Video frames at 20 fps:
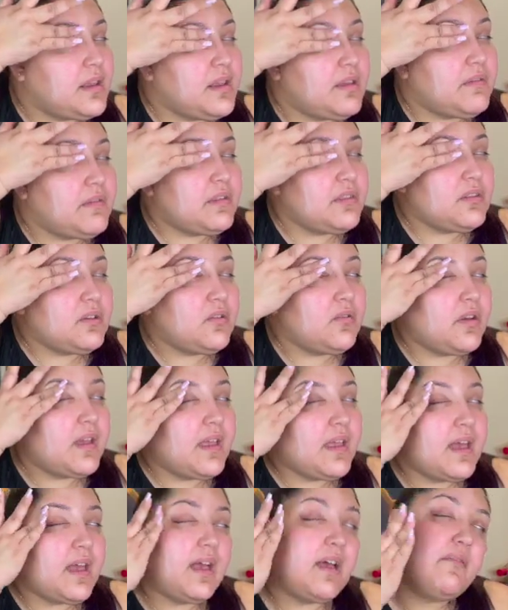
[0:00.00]
Even though I
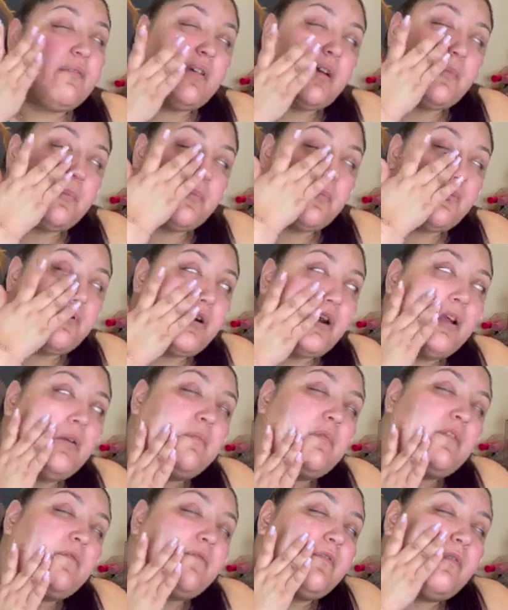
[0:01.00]
have a
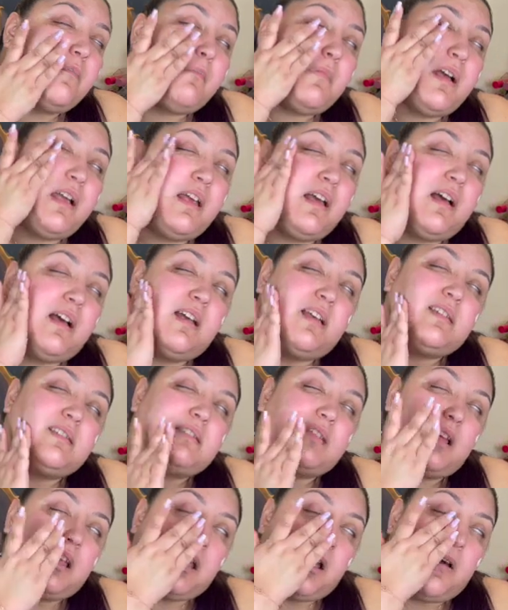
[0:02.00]
primer for my eyes,
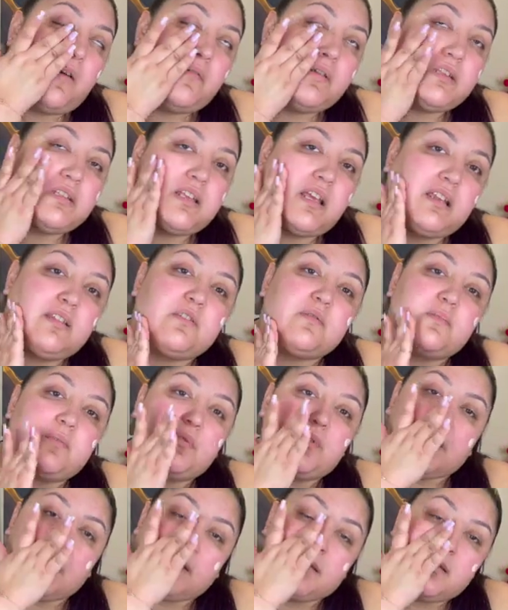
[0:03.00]
I always like to
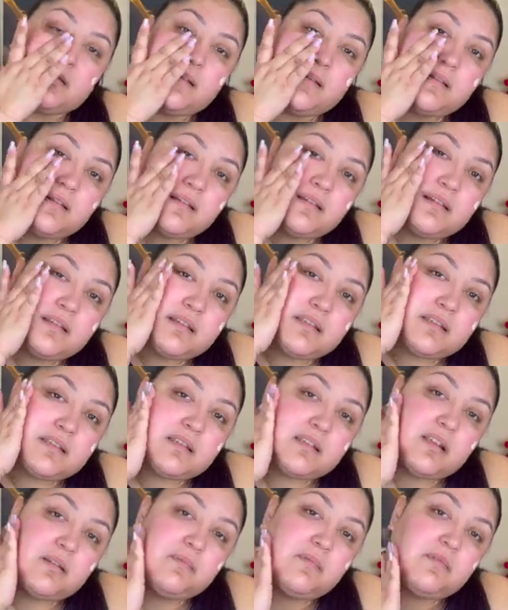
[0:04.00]
put on
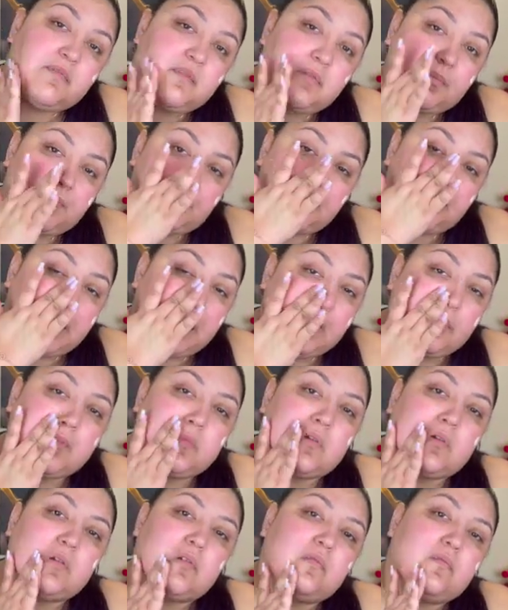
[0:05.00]
some of the
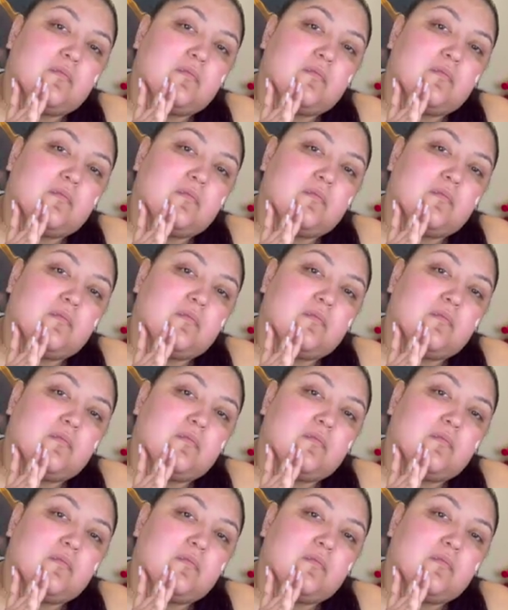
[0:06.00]
primer